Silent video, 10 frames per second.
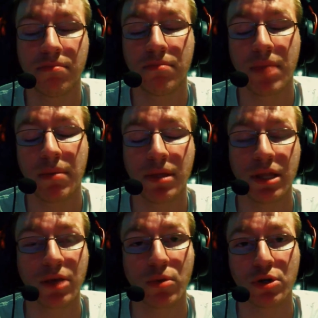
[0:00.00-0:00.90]
maybe
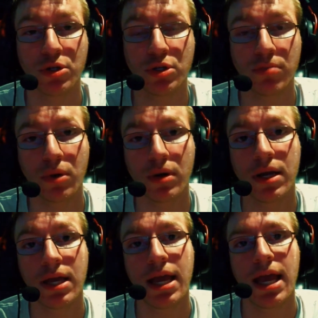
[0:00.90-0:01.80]
like one or two more.
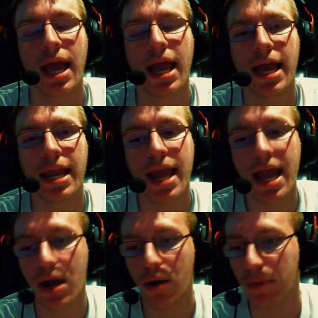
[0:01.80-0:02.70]
And
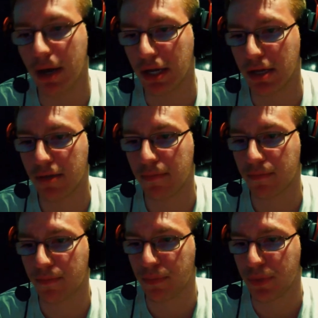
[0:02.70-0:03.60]
now my
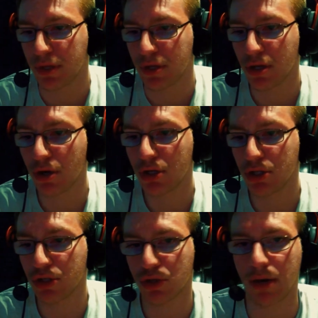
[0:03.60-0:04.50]
current
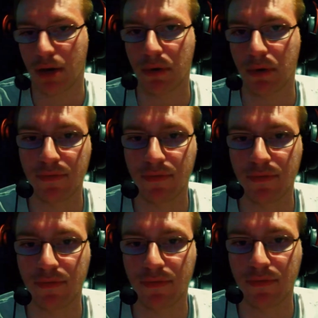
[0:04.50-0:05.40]
subscriber level,
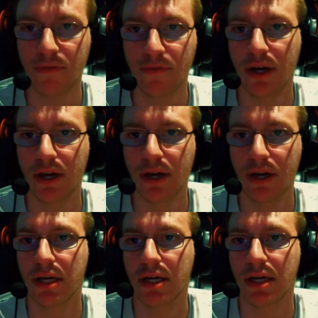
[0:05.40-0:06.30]
if I
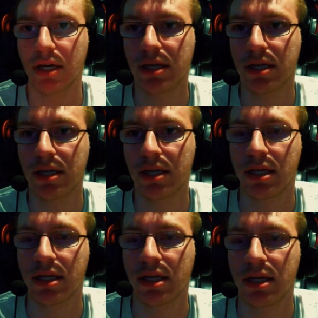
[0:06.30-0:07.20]
uh,
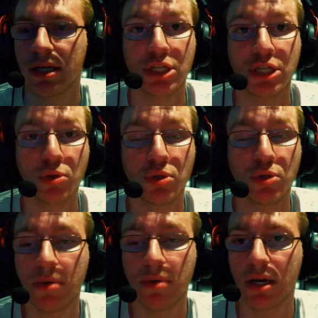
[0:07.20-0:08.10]
get to
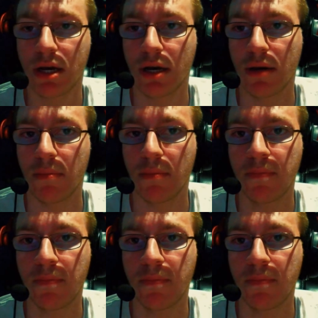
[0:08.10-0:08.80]
YouTube, um,